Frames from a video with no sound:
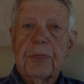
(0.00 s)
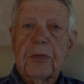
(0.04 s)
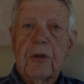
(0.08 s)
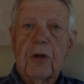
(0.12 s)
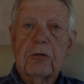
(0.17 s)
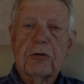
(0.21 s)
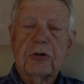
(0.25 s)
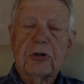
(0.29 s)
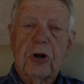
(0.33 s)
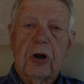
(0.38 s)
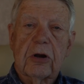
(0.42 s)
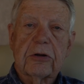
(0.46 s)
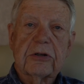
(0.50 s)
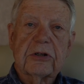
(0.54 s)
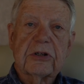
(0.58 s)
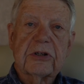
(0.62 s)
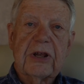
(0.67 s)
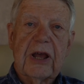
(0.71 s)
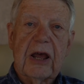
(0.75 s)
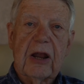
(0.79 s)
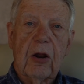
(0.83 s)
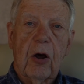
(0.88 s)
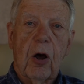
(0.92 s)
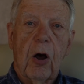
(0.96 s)
no charges
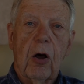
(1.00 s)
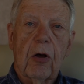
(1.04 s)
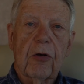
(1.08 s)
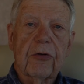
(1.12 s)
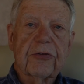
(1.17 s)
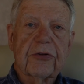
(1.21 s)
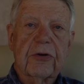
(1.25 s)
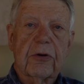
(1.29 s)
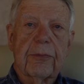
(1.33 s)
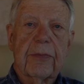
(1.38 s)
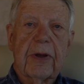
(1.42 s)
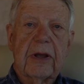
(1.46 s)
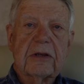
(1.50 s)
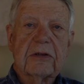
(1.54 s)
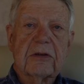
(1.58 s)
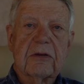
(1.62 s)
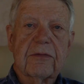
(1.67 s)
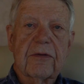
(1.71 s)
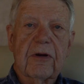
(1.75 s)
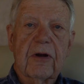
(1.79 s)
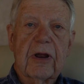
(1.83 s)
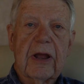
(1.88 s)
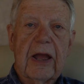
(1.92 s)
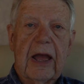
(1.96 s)
at all, so it makes a
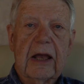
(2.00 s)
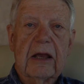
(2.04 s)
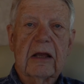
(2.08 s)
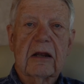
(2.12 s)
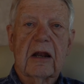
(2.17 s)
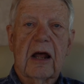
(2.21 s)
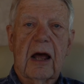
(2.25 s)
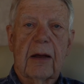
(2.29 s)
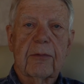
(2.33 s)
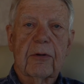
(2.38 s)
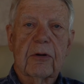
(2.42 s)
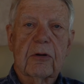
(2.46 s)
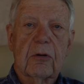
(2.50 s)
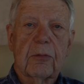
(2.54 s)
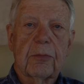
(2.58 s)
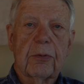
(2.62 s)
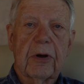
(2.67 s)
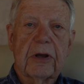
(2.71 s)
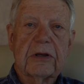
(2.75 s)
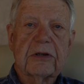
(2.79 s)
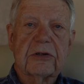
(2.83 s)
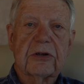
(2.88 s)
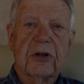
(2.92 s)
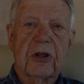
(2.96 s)
very economical
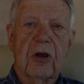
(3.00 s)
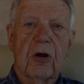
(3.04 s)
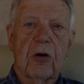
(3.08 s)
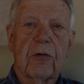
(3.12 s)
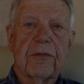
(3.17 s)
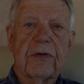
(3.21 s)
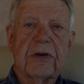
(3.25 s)
place to go